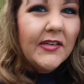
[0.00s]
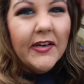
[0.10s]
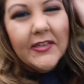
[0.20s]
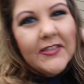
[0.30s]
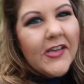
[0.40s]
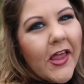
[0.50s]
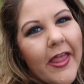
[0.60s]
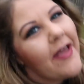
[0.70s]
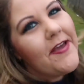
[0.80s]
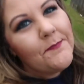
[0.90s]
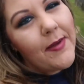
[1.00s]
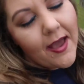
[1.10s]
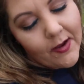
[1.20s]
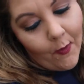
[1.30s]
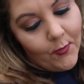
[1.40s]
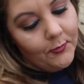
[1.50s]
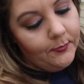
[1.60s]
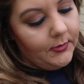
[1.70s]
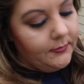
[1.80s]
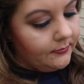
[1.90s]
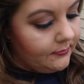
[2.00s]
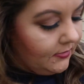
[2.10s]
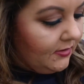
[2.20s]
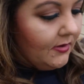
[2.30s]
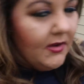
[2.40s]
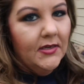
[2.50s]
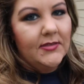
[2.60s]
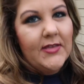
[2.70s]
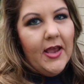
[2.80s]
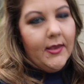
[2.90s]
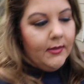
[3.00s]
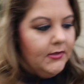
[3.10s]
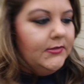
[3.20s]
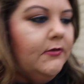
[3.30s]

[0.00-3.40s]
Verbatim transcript: All right, so y'all, I am back home taking this